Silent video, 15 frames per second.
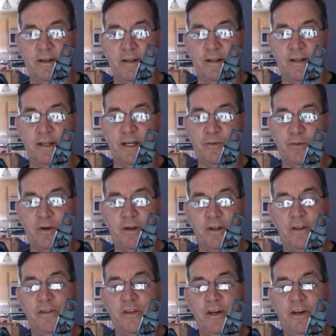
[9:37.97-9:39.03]
Now, one of
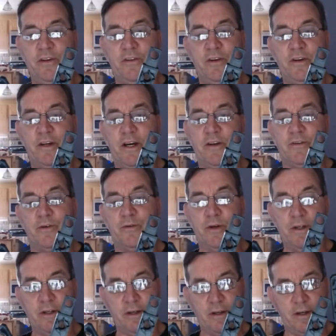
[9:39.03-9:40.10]
the things you guys are
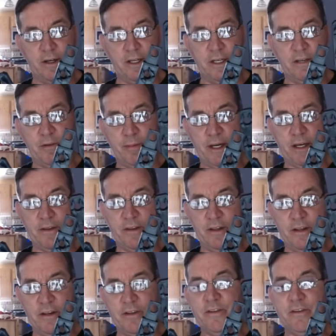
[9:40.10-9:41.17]
really going to love about
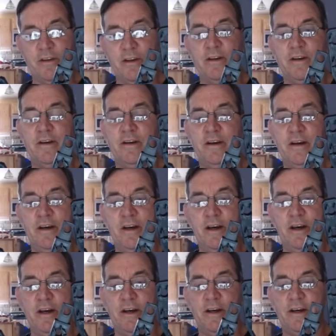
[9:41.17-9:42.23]
this
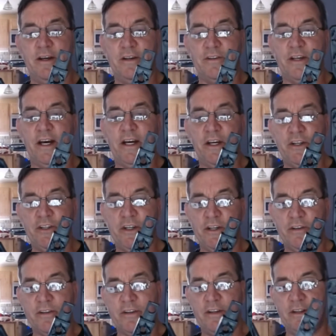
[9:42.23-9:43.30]
is I
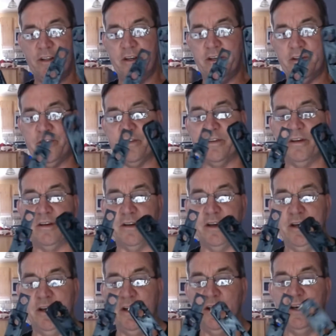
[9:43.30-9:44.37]
adjusted this
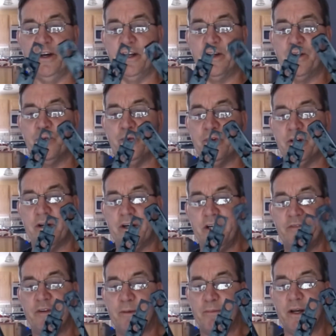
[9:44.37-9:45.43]
where,
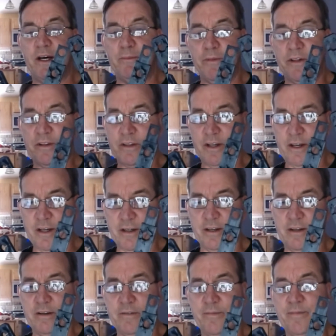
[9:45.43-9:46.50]
if I'm not
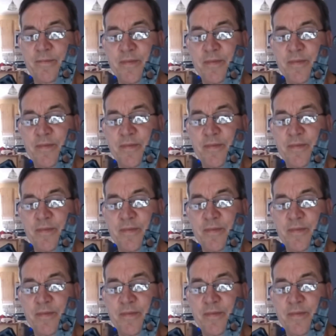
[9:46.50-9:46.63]
mistaken,